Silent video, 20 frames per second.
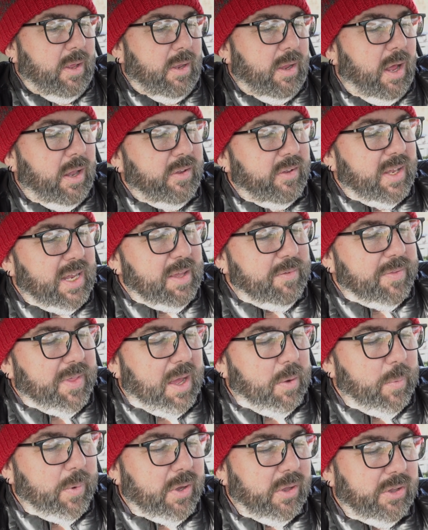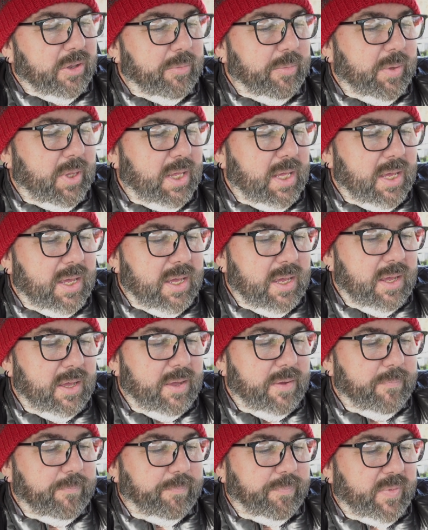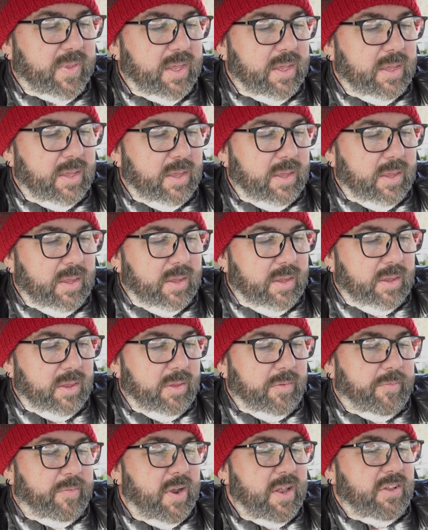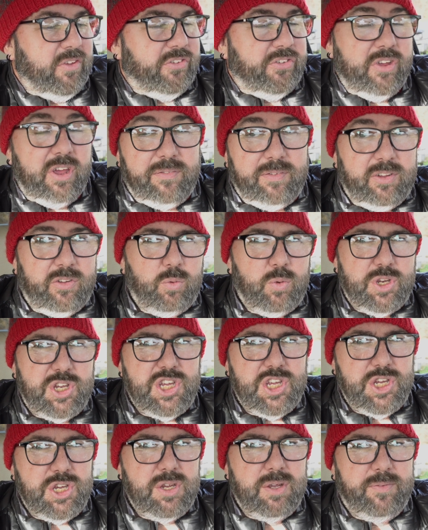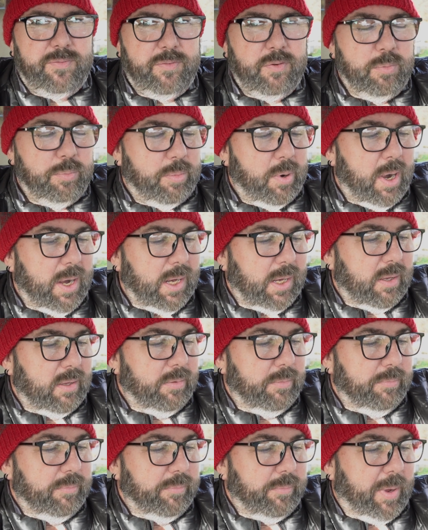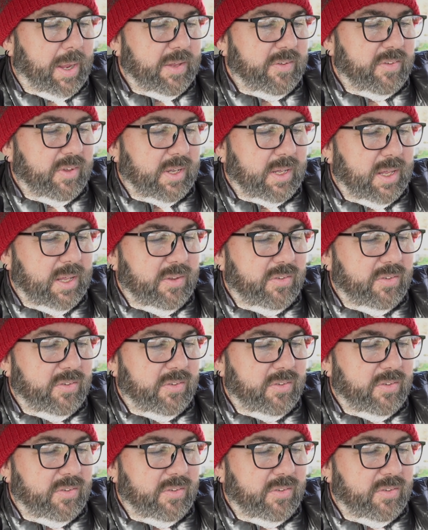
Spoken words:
Underneath that we've got the Fender service, which is your foot brake basically.